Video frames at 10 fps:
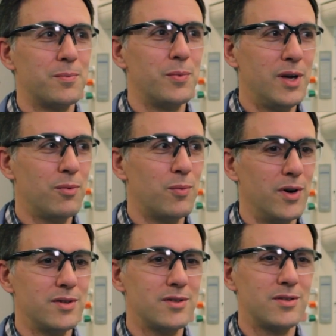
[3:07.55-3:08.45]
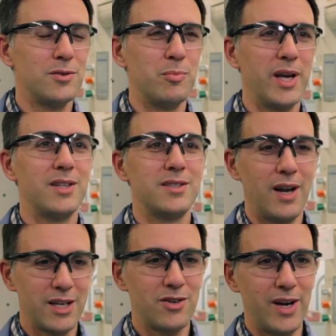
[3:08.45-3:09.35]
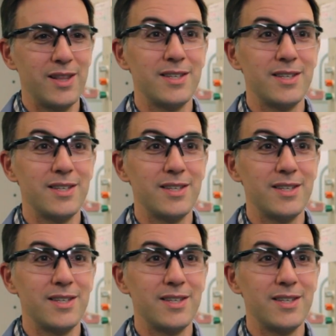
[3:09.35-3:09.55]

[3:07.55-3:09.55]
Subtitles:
We want to make this electrolyte